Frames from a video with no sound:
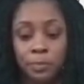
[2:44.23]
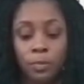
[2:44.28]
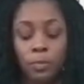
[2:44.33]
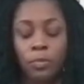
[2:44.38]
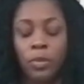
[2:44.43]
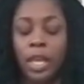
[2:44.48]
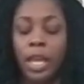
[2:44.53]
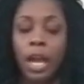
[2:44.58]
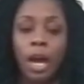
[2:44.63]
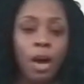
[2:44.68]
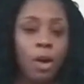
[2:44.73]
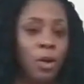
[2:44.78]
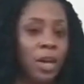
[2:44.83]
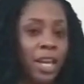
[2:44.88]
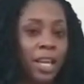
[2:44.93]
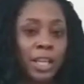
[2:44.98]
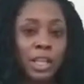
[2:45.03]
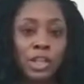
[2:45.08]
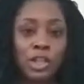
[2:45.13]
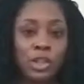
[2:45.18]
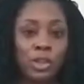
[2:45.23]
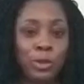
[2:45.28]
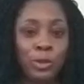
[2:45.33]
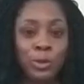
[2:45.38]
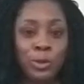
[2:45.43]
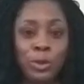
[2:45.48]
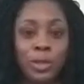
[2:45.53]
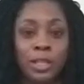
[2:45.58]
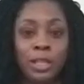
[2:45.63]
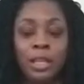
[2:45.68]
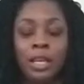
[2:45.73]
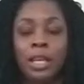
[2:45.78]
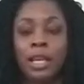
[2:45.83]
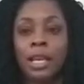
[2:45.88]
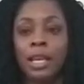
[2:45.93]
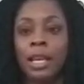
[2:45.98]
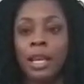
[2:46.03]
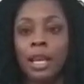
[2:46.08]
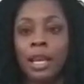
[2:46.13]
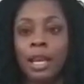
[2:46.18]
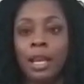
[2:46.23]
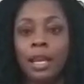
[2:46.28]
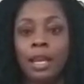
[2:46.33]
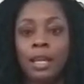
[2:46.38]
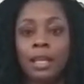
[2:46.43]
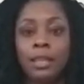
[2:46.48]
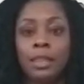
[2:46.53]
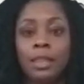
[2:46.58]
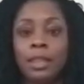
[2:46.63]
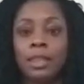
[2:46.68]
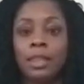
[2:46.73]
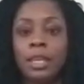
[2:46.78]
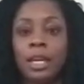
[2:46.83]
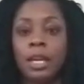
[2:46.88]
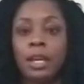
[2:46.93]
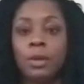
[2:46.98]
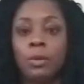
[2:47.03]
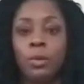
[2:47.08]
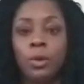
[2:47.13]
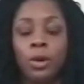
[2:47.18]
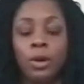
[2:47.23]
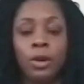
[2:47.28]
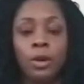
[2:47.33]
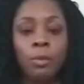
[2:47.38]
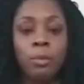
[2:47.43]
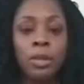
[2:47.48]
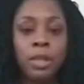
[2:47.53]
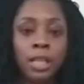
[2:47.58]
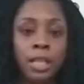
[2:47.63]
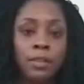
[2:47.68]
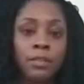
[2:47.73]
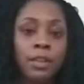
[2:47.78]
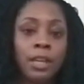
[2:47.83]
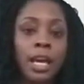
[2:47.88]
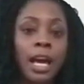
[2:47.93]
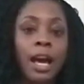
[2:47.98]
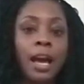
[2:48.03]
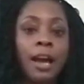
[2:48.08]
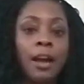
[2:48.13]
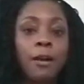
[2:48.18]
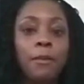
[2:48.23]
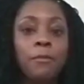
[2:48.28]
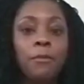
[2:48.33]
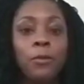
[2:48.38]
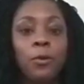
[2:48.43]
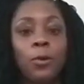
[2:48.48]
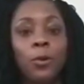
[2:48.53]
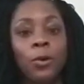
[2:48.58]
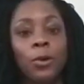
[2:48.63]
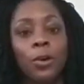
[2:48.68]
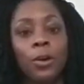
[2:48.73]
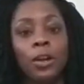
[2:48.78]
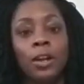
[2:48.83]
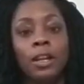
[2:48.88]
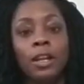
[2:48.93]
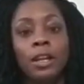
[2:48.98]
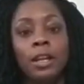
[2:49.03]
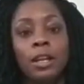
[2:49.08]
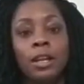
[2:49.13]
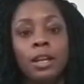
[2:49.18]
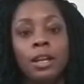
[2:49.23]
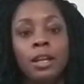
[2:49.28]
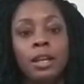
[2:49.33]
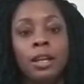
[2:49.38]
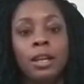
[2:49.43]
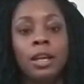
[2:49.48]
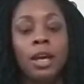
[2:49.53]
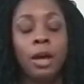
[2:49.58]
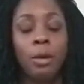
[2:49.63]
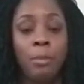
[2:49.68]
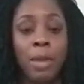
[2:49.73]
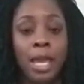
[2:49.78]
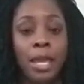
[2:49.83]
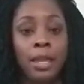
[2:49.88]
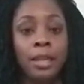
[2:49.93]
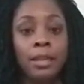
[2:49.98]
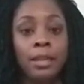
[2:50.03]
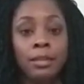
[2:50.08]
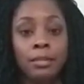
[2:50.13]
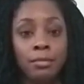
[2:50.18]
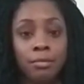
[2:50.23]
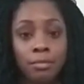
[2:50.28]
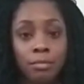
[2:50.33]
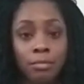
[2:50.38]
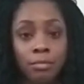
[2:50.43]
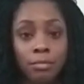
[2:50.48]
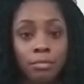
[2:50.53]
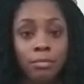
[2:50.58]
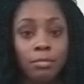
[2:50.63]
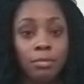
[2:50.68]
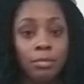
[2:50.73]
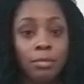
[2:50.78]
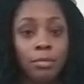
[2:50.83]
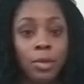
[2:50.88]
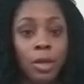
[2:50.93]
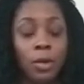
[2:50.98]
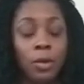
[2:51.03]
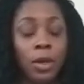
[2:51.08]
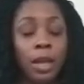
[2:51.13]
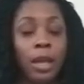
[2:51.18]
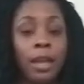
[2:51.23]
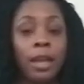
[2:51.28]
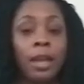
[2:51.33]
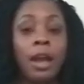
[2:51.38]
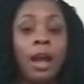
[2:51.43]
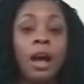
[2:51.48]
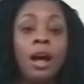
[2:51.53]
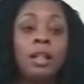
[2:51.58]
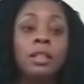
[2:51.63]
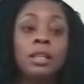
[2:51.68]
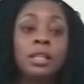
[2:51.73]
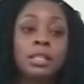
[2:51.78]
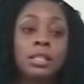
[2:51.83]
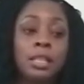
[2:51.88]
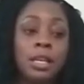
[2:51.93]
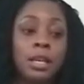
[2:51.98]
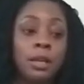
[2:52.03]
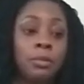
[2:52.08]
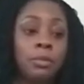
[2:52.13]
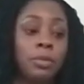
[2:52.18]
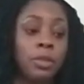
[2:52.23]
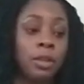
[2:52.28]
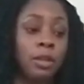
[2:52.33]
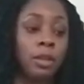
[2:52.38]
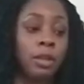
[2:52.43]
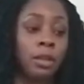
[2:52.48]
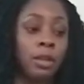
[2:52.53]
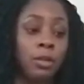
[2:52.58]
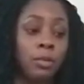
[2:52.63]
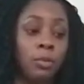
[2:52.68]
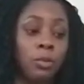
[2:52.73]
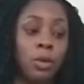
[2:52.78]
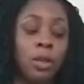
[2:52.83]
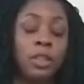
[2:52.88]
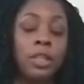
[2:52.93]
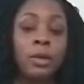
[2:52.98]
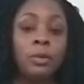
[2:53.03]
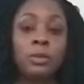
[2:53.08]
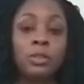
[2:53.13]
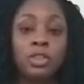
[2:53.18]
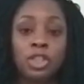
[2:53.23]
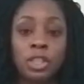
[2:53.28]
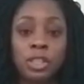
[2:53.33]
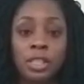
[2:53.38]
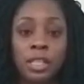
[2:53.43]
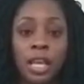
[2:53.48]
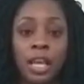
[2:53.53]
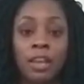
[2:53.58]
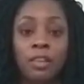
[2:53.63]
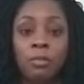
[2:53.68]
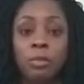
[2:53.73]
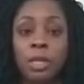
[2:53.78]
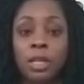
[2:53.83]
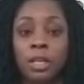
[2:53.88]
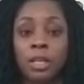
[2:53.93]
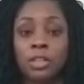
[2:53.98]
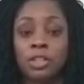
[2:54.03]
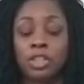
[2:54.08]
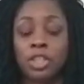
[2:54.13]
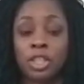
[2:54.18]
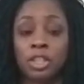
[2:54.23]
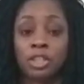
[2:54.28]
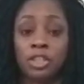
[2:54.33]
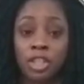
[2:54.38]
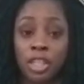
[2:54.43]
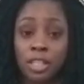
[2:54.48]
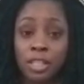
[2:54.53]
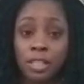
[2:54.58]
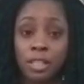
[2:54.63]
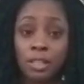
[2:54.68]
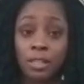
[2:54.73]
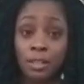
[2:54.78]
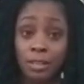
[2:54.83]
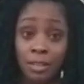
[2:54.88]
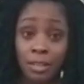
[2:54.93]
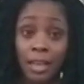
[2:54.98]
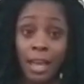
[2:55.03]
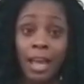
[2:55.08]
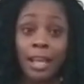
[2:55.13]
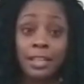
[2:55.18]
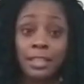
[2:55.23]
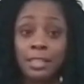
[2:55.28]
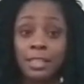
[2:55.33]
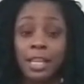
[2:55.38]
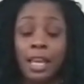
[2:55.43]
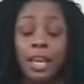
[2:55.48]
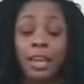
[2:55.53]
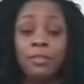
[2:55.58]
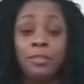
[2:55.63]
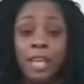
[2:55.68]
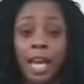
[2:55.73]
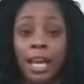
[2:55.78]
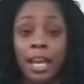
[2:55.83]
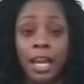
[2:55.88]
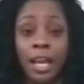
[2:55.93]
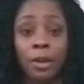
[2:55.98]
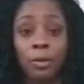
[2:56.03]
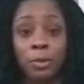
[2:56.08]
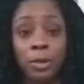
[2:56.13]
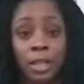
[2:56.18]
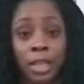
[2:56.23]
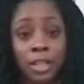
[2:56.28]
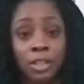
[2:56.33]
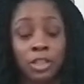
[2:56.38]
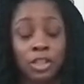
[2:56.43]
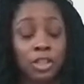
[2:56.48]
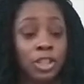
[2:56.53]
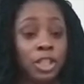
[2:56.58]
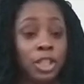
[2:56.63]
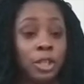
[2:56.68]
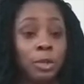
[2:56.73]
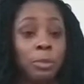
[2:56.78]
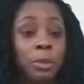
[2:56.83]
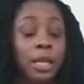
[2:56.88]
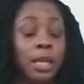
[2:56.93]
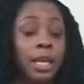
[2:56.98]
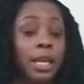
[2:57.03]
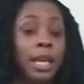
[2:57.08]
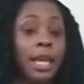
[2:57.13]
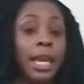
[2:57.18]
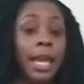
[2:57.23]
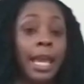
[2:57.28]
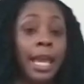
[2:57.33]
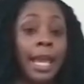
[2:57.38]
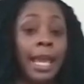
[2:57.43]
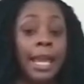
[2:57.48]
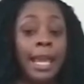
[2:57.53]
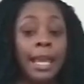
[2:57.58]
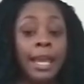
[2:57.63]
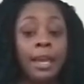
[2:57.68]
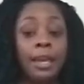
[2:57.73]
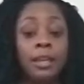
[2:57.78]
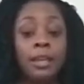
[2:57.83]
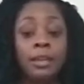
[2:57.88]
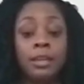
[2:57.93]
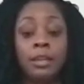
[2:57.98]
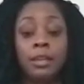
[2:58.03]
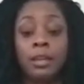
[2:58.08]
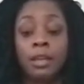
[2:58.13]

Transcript: They all had children, and they were believing God for a mate. Okay, all except the one that was just saved, because she had just gotten saved, got out of a relationship, and